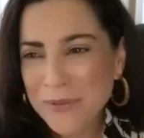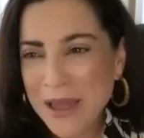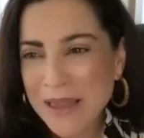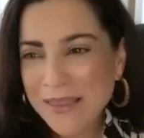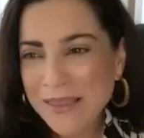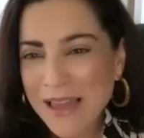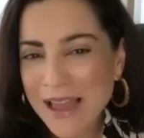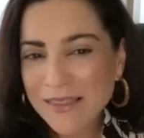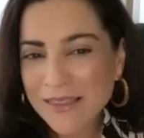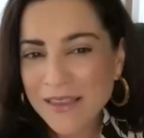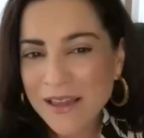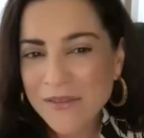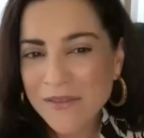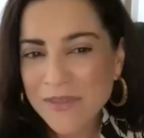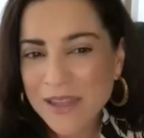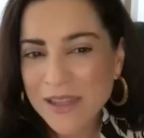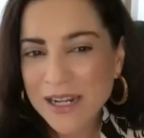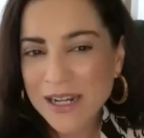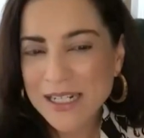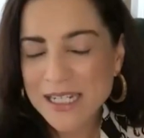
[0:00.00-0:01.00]
I, I love
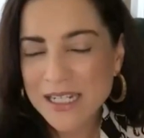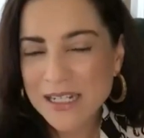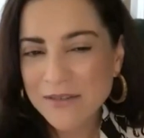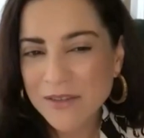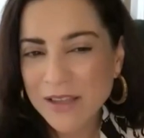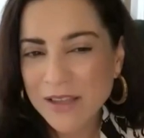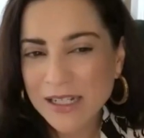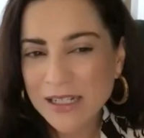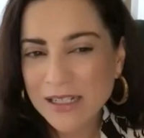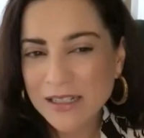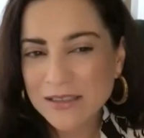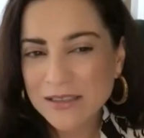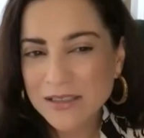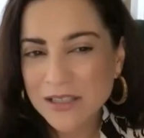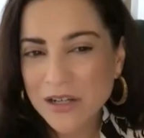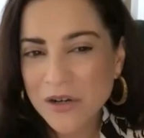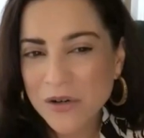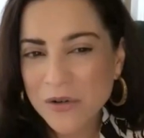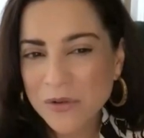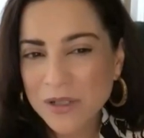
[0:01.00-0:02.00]
that idea of like
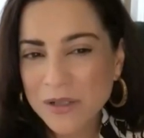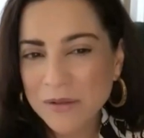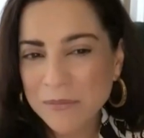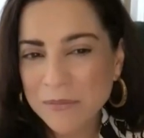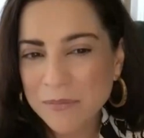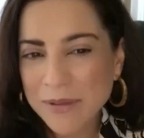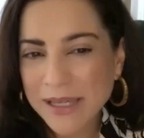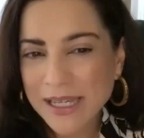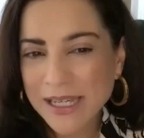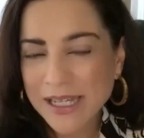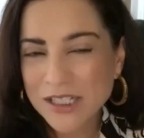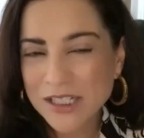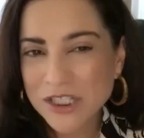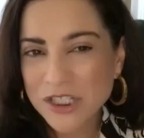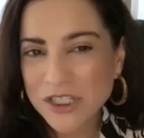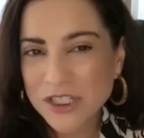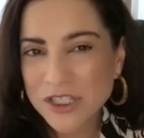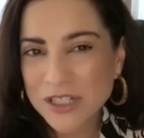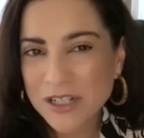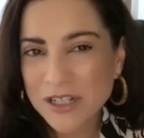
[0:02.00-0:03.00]
tone and
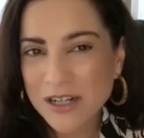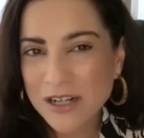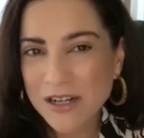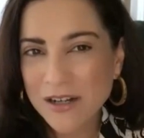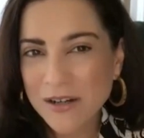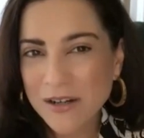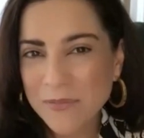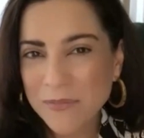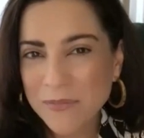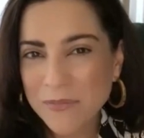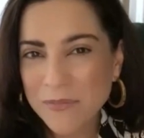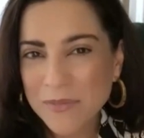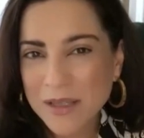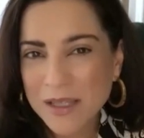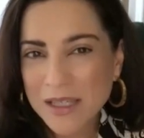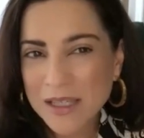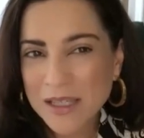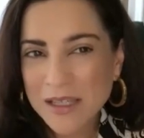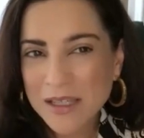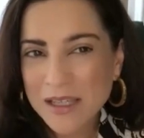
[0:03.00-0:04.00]
pitch. Um,
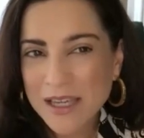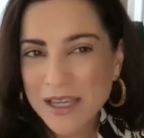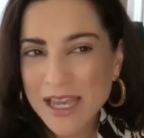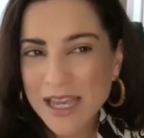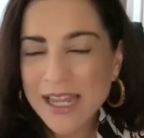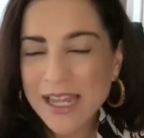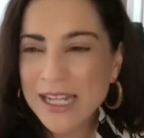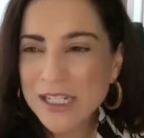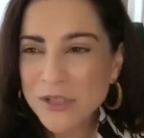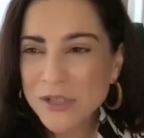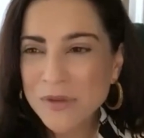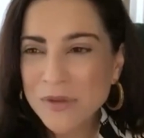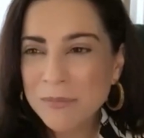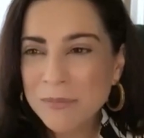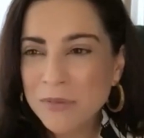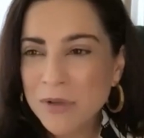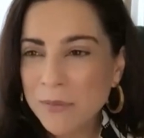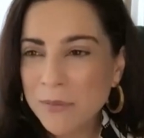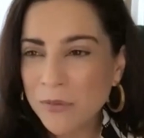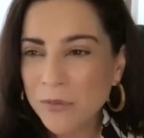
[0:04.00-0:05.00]
and I do
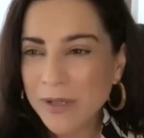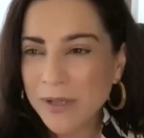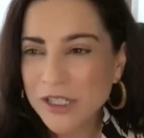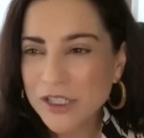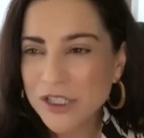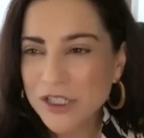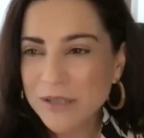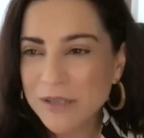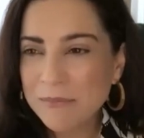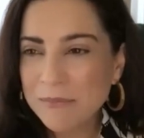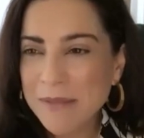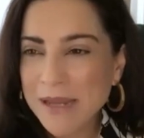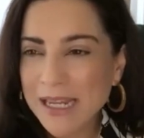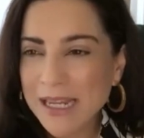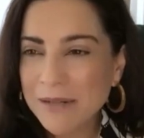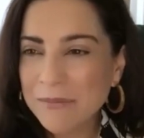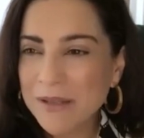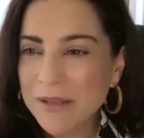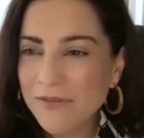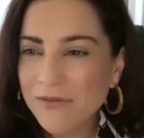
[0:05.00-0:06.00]
think preparation
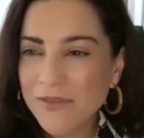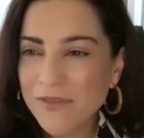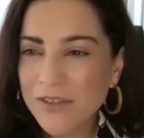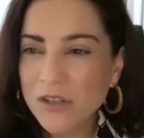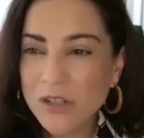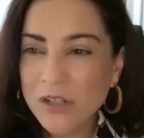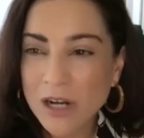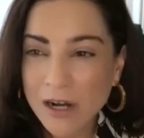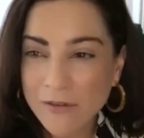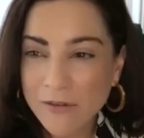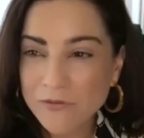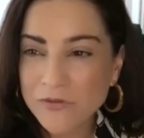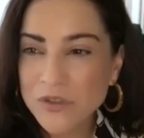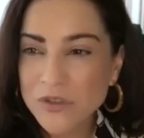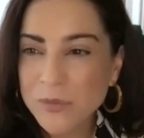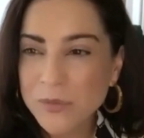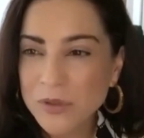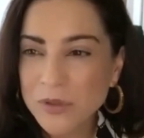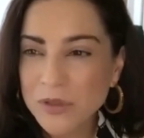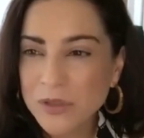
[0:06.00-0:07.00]
made me feel
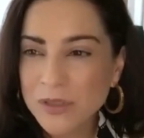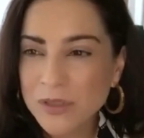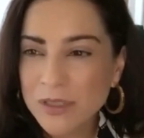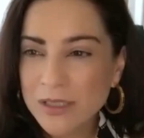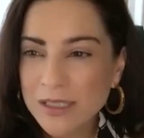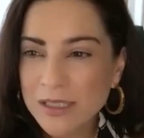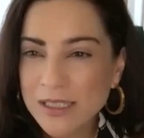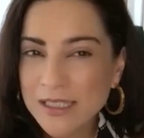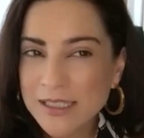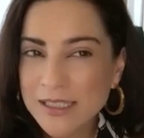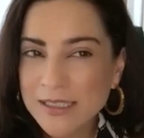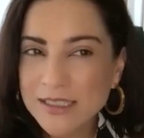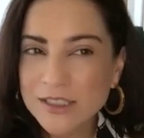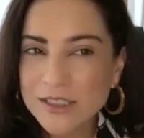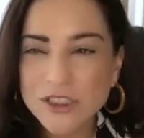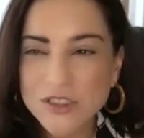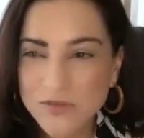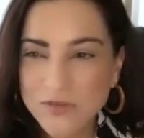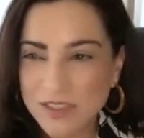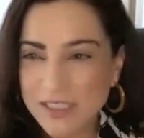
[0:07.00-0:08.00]
comfortable to
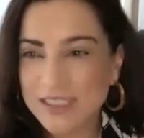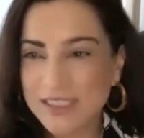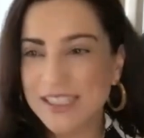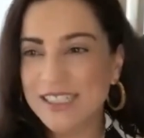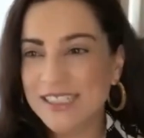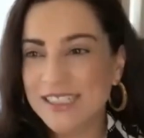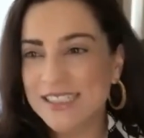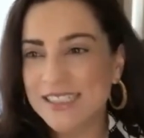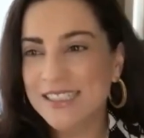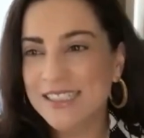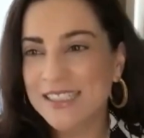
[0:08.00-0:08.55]
just feel it.